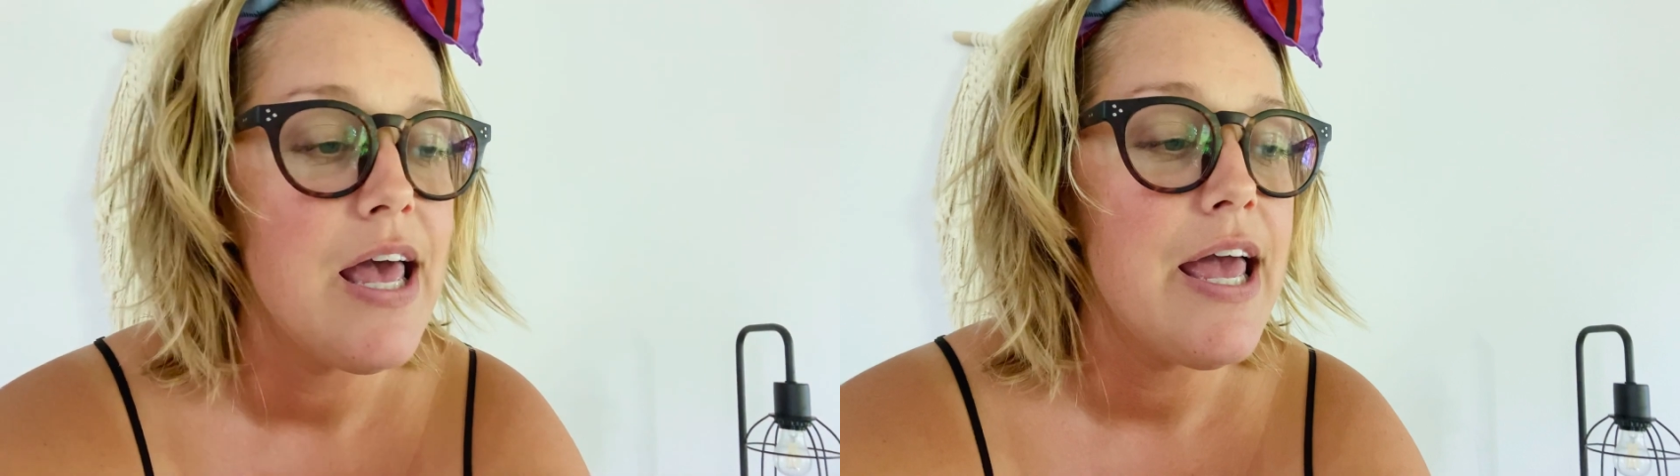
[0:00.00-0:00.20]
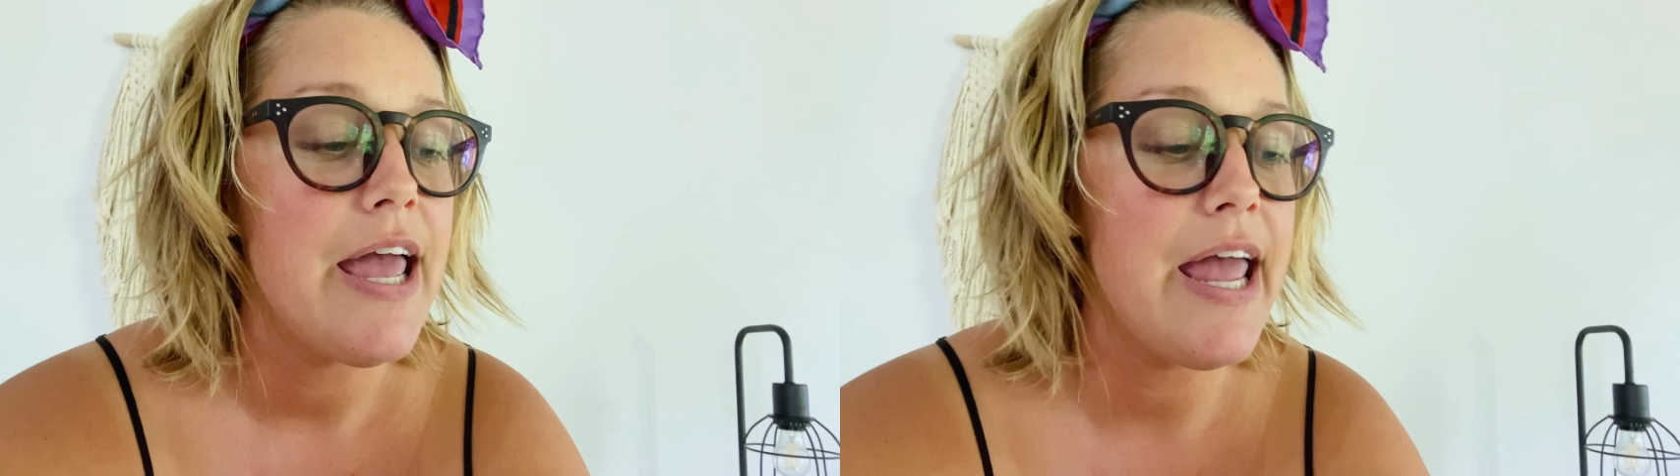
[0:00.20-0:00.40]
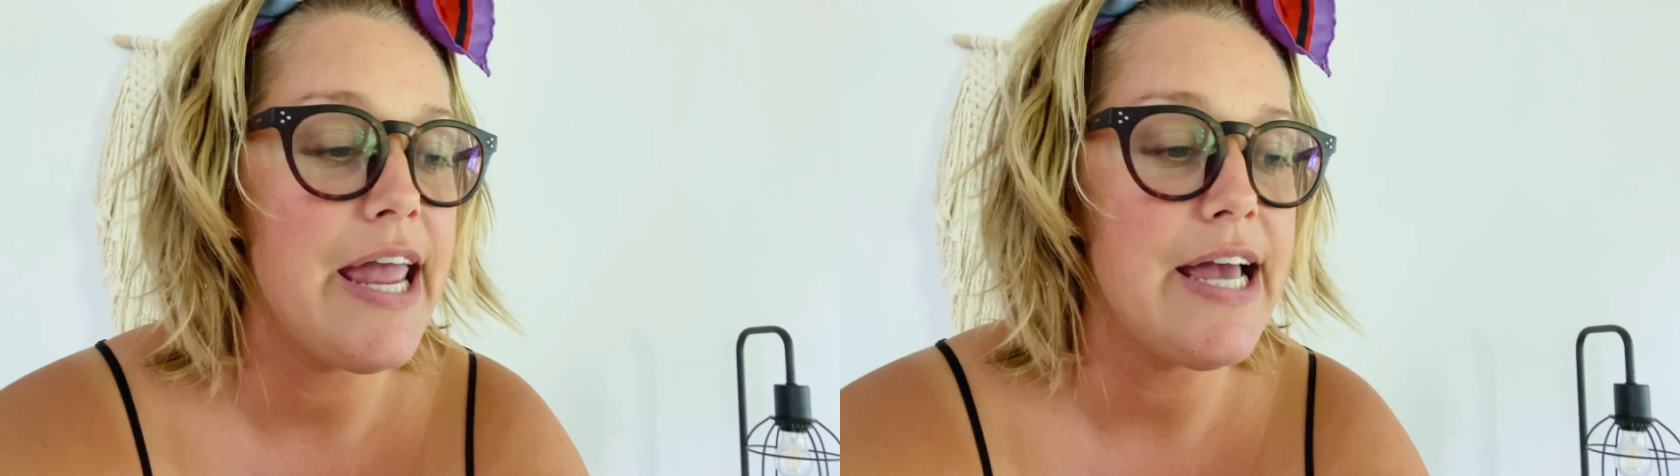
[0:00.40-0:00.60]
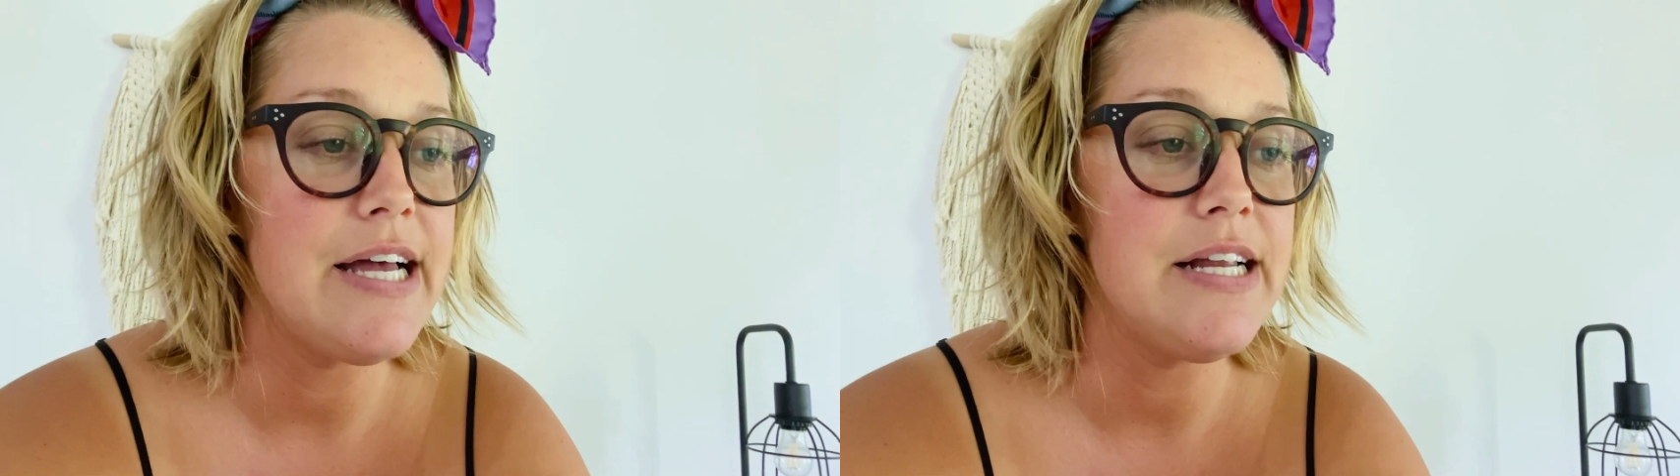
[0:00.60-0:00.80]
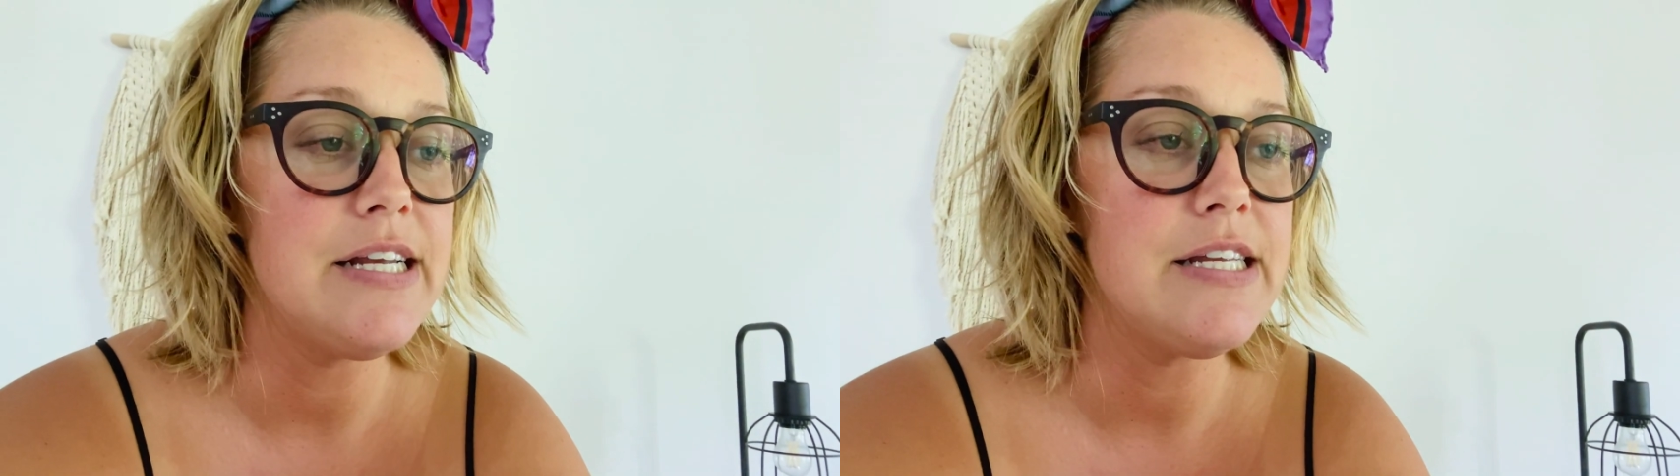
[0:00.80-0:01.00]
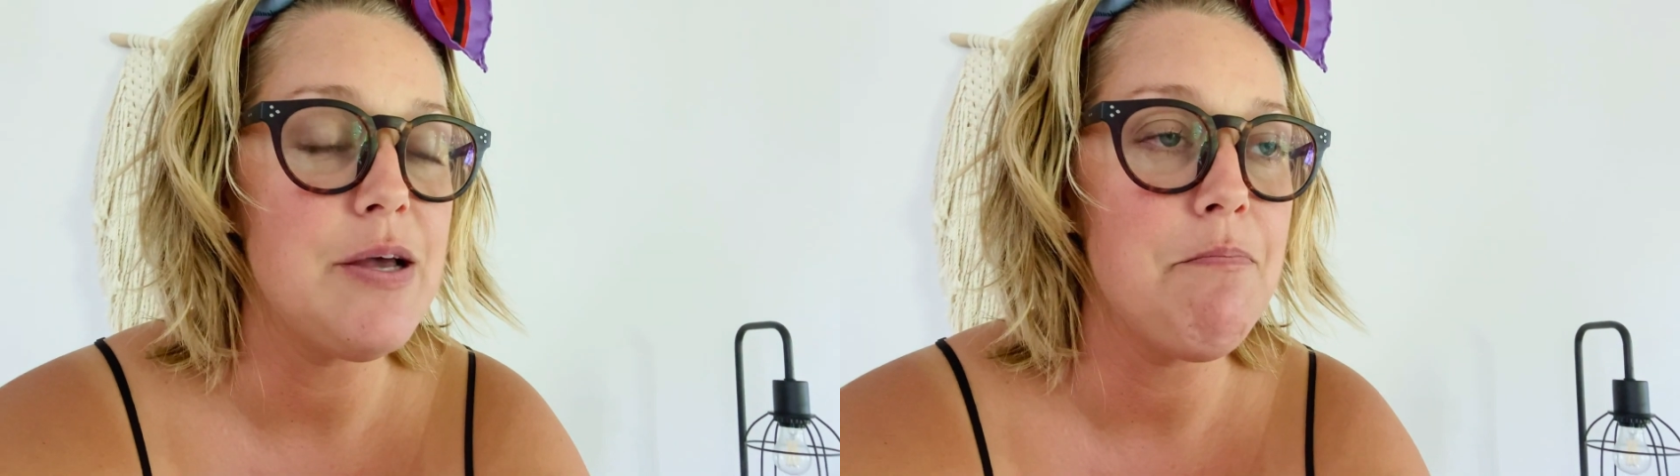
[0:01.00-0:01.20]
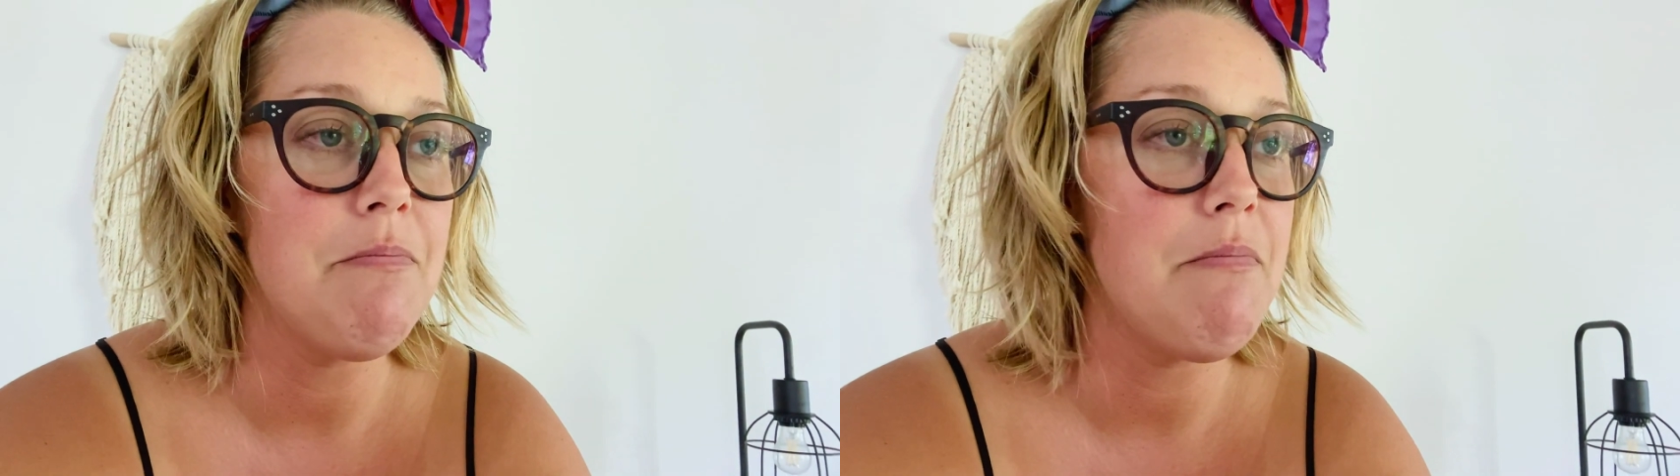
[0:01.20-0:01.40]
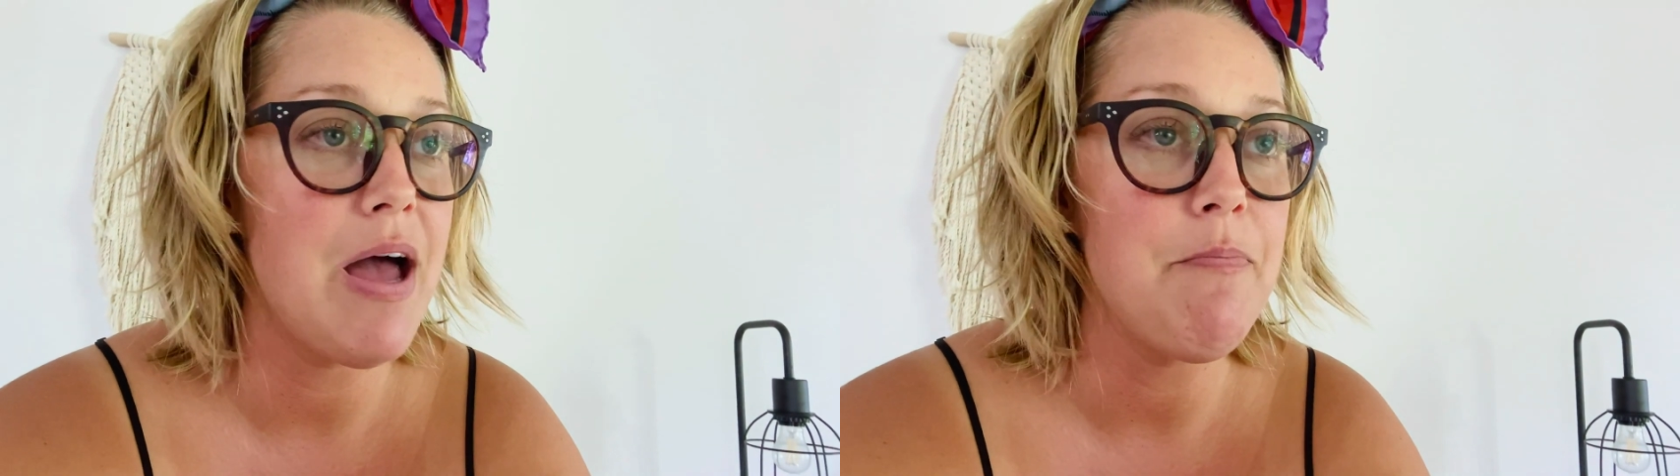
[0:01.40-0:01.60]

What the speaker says: And my